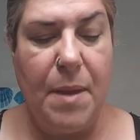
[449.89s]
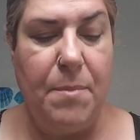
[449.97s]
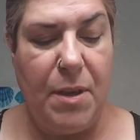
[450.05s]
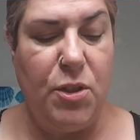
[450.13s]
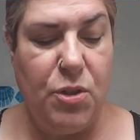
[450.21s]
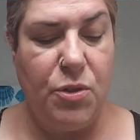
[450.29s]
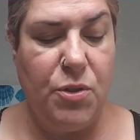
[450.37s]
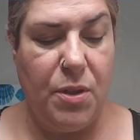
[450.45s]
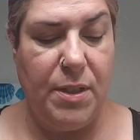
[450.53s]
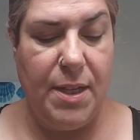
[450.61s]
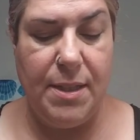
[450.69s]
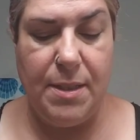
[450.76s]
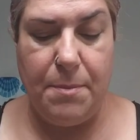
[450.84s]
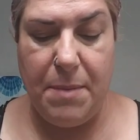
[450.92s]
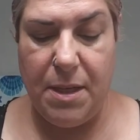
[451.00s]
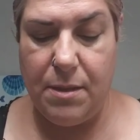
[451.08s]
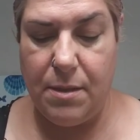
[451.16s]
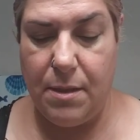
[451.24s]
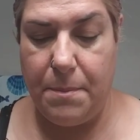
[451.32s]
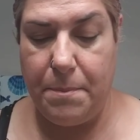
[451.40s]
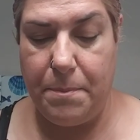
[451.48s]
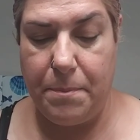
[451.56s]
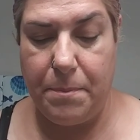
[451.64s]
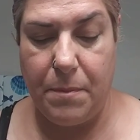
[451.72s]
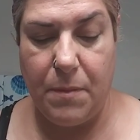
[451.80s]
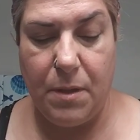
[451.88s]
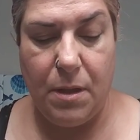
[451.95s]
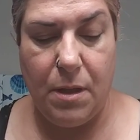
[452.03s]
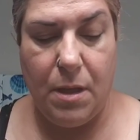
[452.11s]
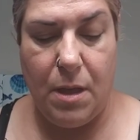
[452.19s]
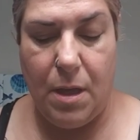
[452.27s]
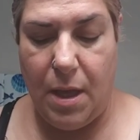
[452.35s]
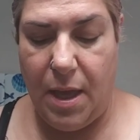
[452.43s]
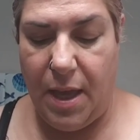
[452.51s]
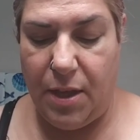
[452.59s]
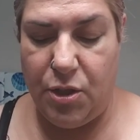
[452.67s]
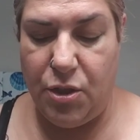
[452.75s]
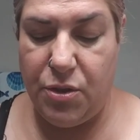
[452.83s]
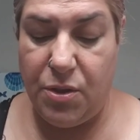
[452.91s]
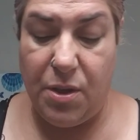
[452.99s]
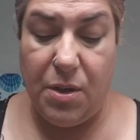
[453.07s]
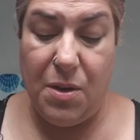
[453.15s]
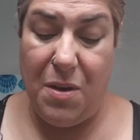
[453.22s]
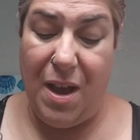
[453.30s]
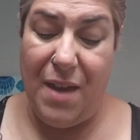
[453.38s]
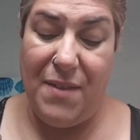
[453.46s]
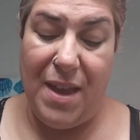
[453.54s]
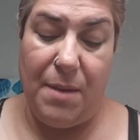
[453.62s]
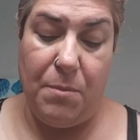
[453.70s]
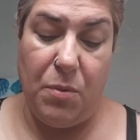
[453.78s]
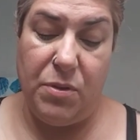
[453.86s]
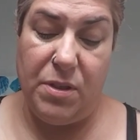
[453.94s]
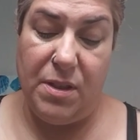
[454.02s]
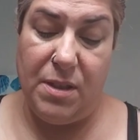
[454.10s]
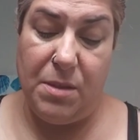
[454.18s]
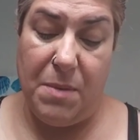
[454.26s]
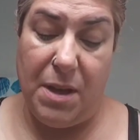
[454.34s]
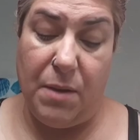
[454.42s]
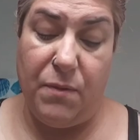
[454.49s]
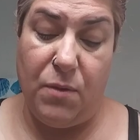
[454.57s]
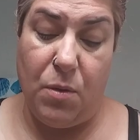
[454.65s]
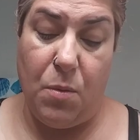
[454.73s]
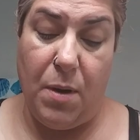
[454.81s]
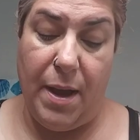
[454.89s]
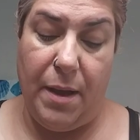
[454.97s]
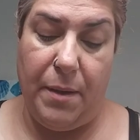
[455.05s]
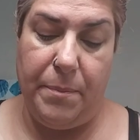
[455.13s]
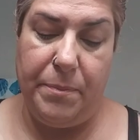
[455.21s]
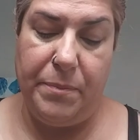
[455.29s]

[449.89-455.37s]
Make sure it's all nice and mixed. And just so you know, I've had most of this makeup for a while.